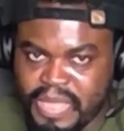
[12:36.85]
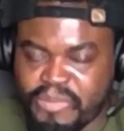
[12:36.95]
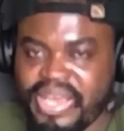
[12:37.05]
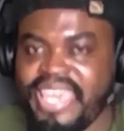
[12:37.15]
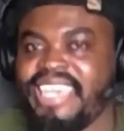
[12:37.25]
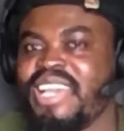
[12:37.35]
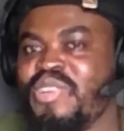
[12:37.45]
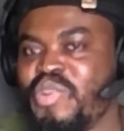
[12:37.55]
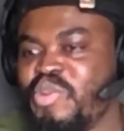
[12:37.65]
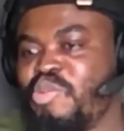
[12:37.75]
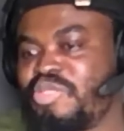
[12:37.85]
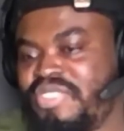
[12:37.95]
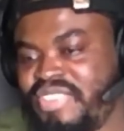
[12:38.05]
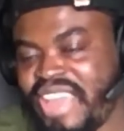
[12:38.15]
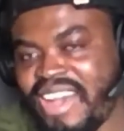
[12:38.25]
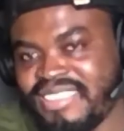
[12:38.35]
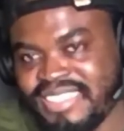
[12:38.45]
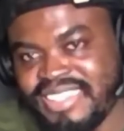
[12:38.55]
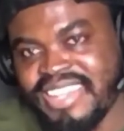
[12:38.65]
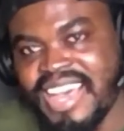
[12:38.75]
But here goes
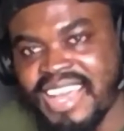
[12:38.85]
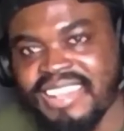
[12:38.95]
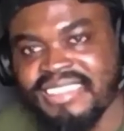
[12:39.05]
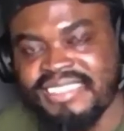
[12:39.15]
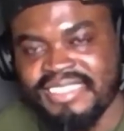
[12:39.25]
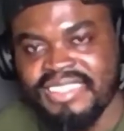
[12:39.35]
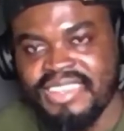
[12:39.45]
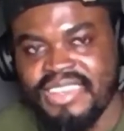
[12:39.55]
thousand dollars.